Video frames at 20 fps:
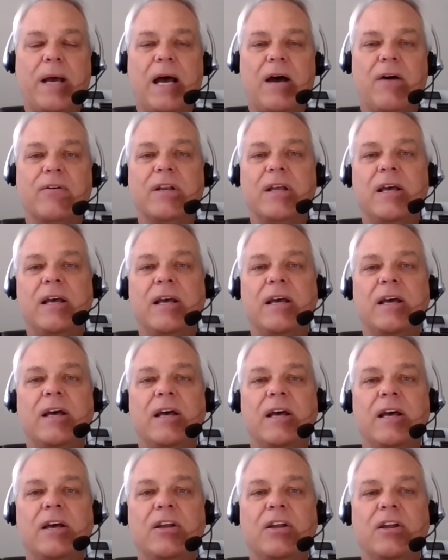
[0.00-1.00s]
about
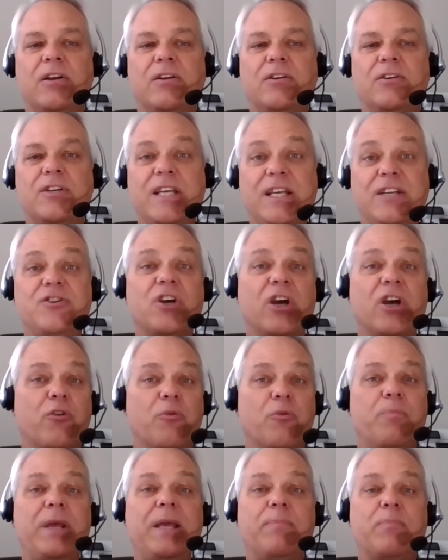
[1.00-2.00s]
teaching
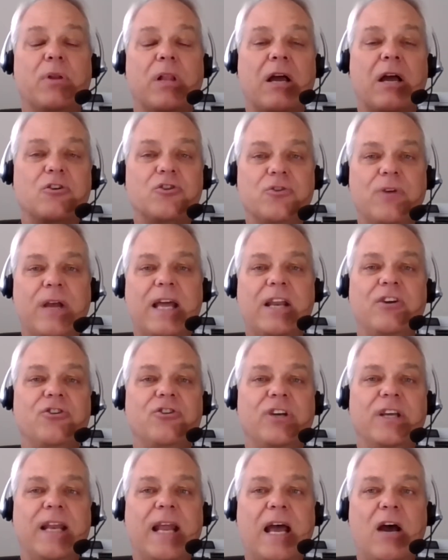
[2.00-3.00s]
other people our
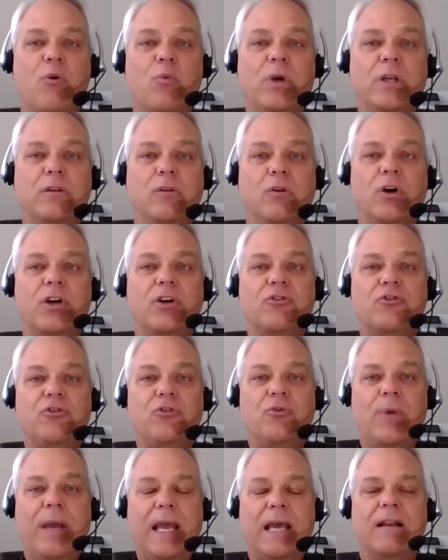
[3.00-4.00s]
strategy and how we look
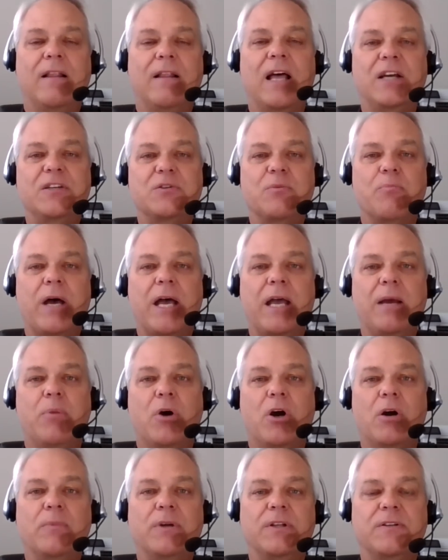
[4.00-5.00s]
to analyze and buy
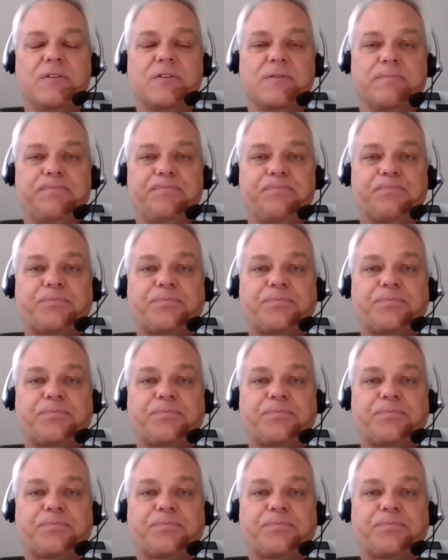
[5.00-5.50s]
apartments,